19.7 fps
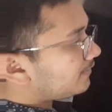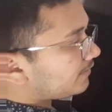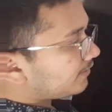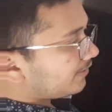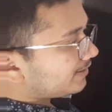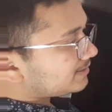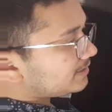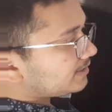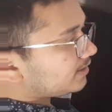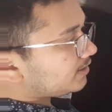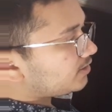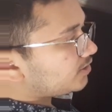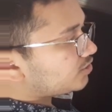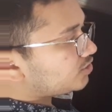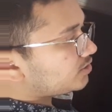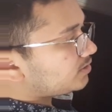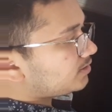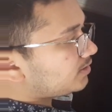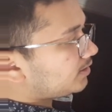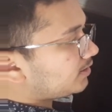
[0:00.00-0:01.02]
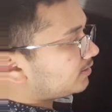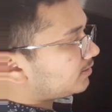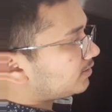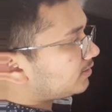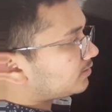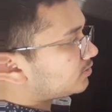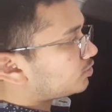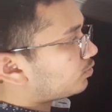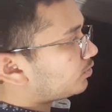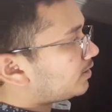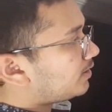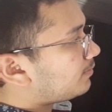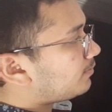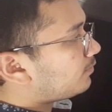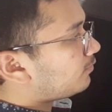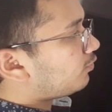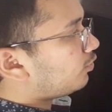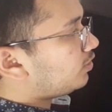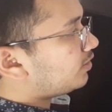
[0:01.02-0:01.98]
the resting condition, the
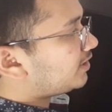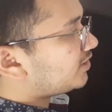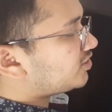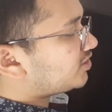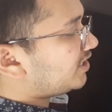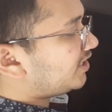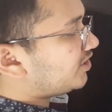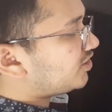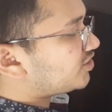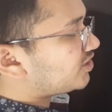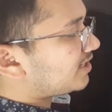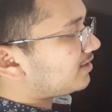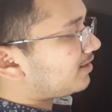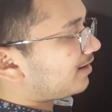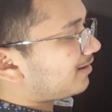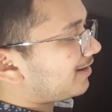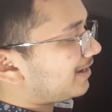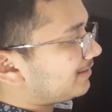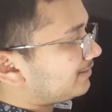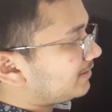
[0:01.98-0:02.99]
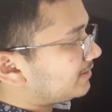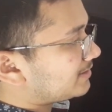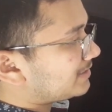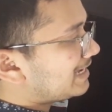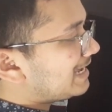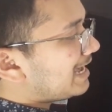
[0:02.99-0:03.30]
sodium voltage gated channel are like this.